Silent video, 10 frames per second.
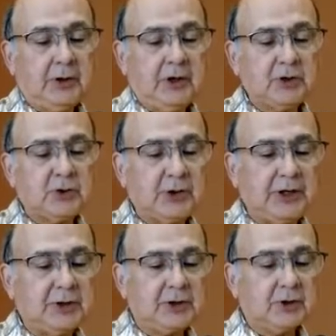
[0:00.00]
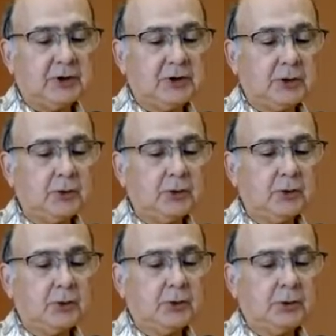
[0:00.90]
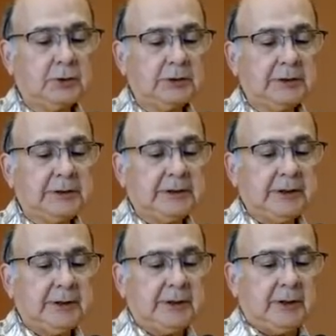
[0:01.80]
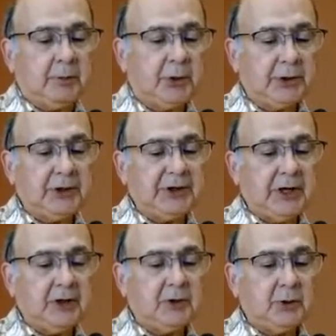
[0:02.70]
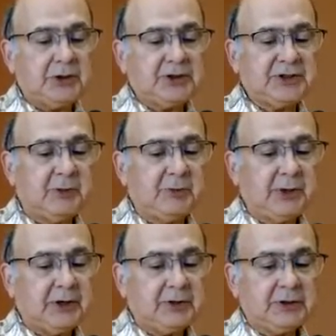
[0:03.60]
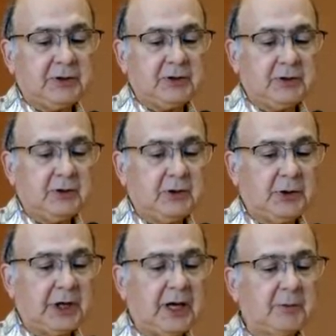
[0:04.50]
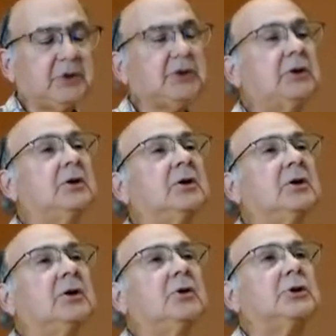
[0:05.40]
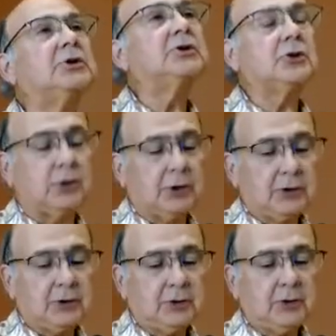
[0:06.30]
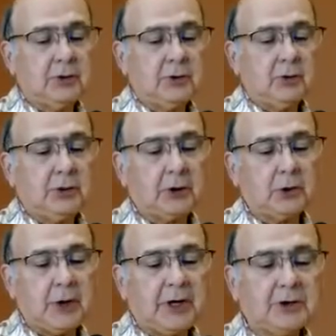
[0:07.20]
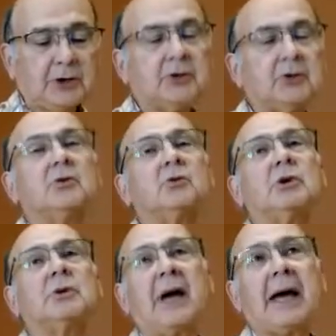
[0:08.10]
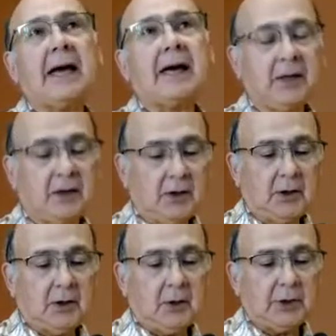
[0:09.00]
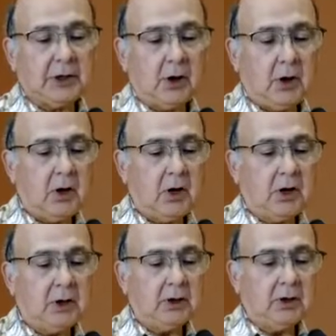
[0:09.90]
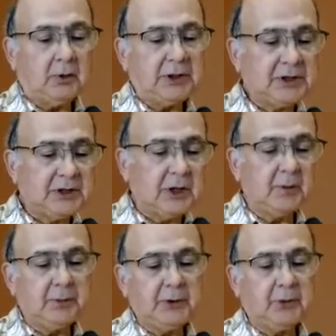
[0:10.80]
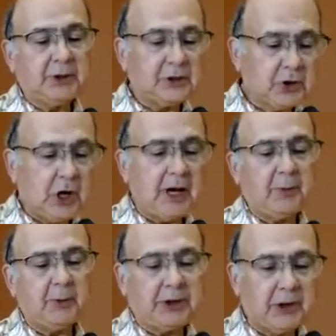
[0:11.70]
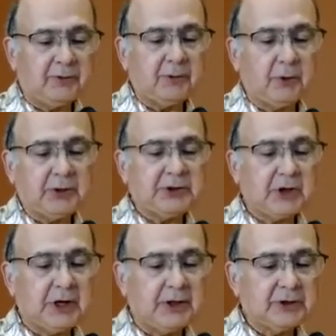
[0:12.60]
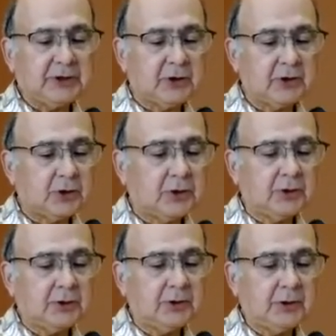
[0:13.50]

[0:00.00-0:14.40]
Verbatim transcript: is religion too. Boiled down to its simplest, we empty, we sort, we crush, we bag, we haul, we dump, we chop, we cover with sawdust and dirt.